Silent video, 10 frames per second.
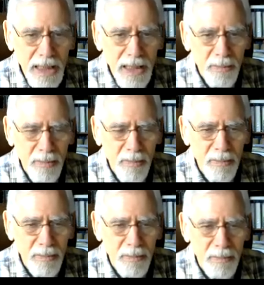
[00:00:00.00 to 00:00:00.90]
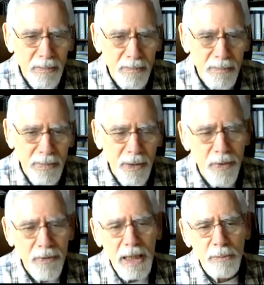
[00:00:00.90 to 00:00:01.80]
but
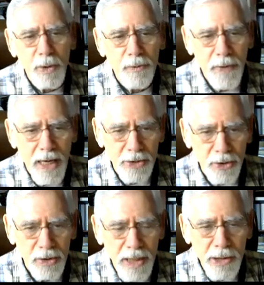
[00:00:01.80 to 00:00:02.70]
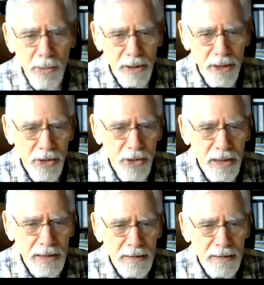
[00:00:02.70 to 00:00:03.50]
we've got to move faster. Next, please.